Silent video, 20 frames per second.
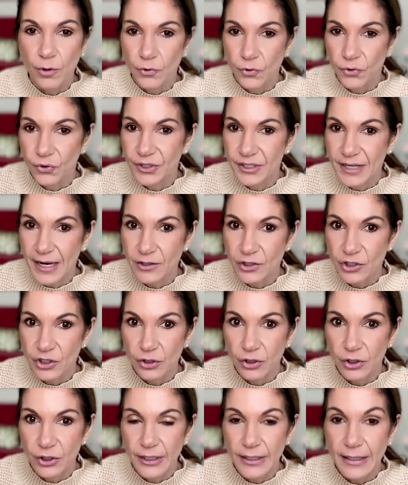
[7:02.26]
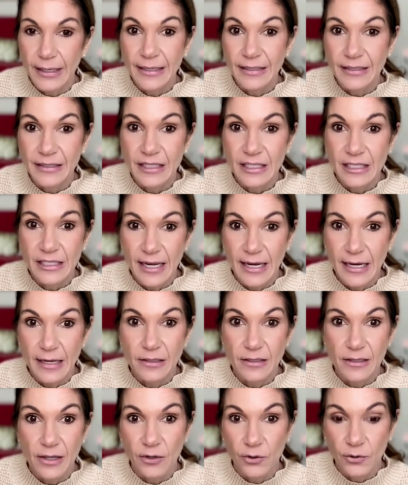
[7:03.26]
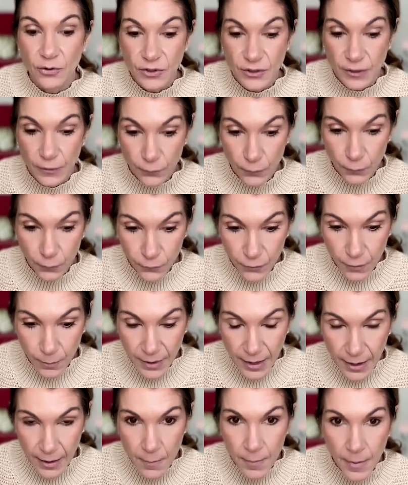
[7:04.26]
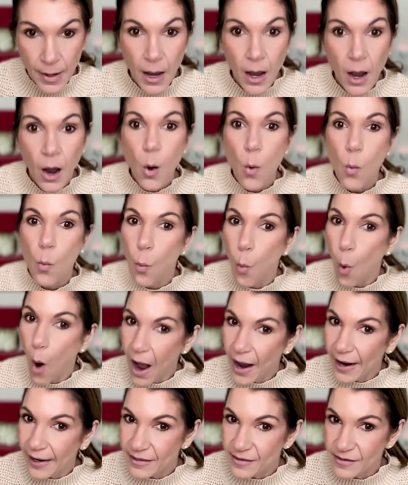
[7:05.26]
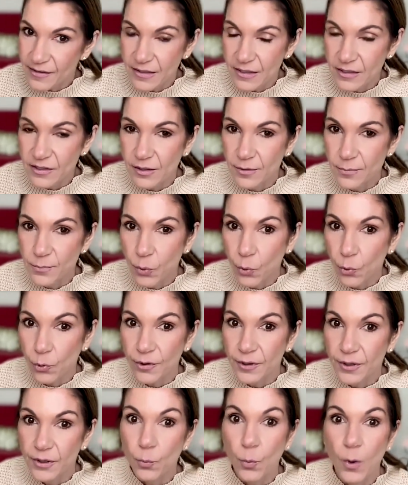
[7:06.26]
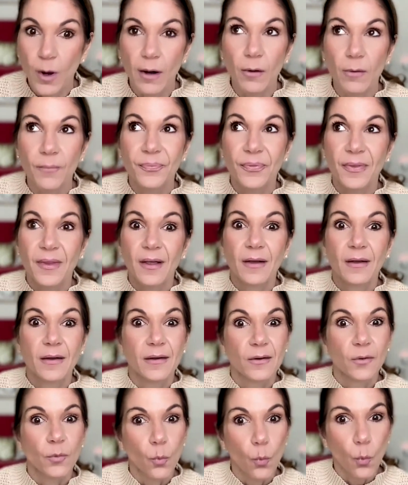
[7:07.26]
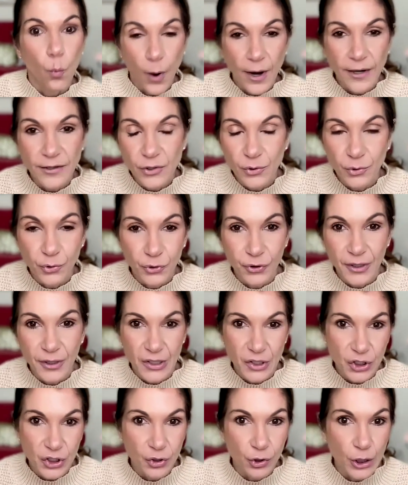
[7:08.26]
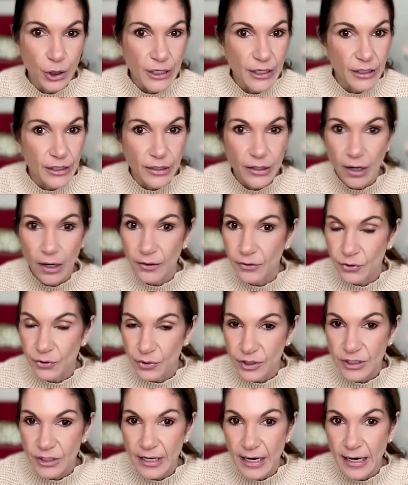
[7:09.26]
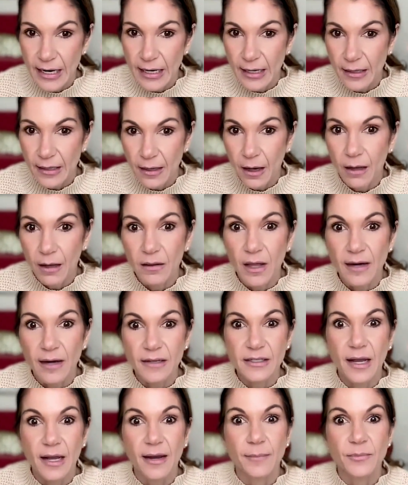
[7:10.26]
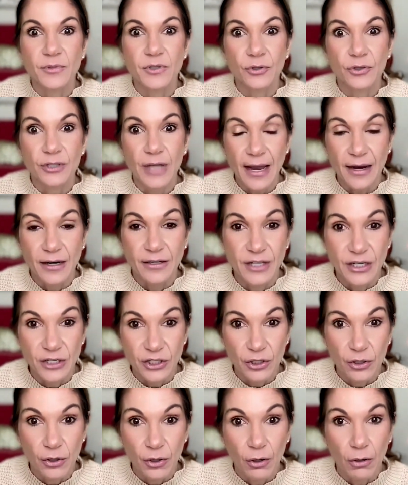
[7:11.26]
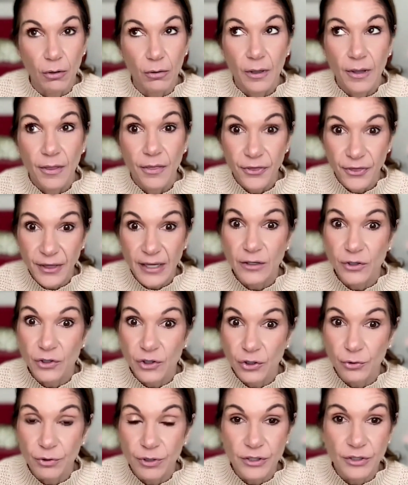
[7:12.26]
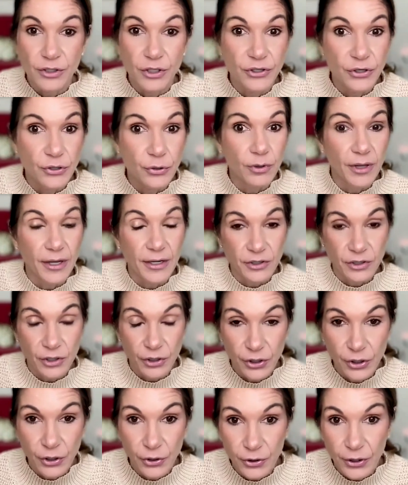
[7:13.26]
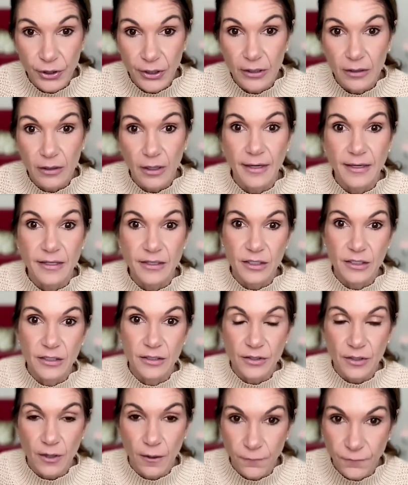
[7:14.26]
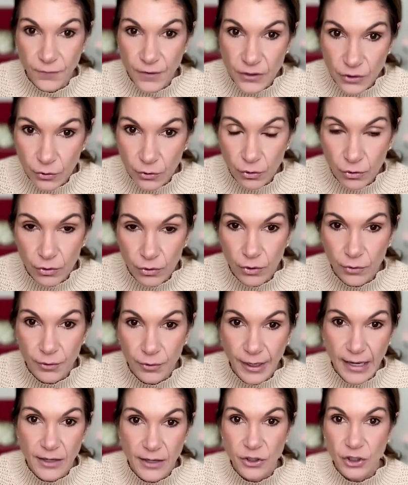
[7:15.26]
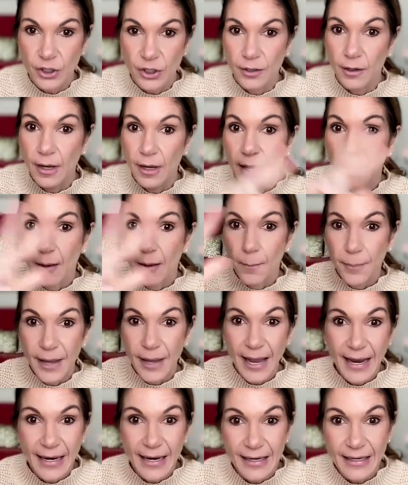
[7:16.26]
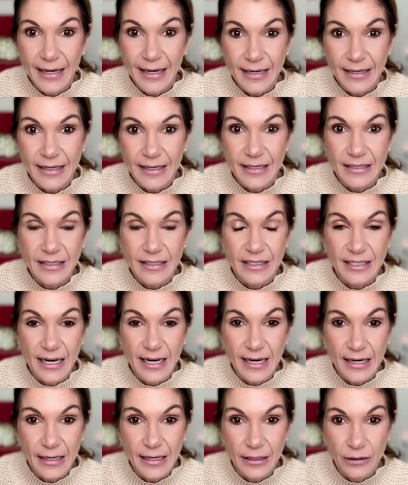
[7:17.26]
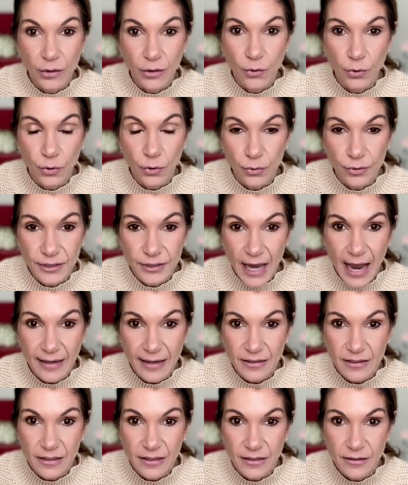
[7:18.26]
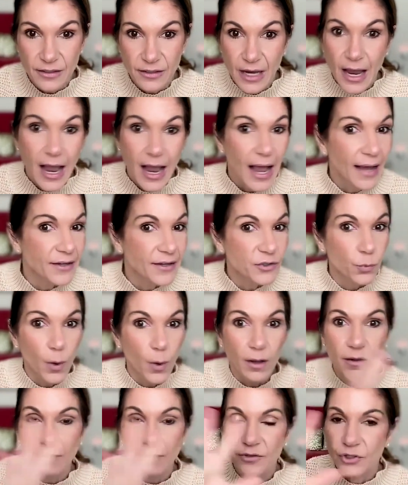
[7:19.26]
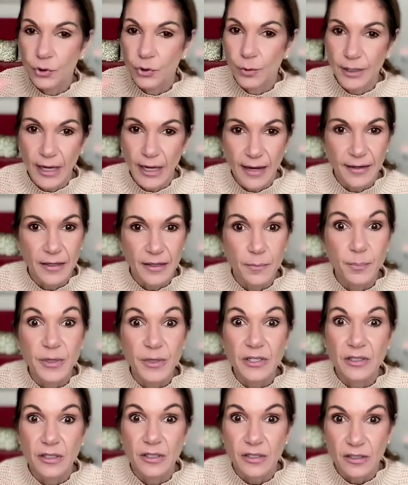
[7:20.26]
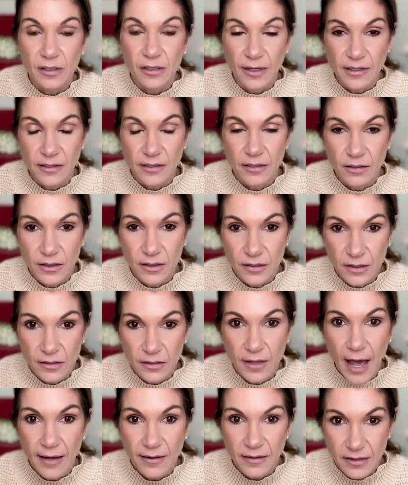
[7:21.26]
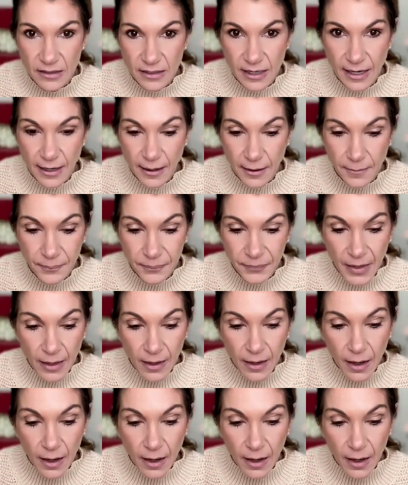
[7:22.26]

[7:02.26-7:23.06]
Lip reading: are credentialing in states that are different from them. Why is this important? Well, when you credential in another state, a lot of times there's additional things you need to do, like securing a license, a physical location, paying any state and local taxes, as well as doing any business licenses in that state.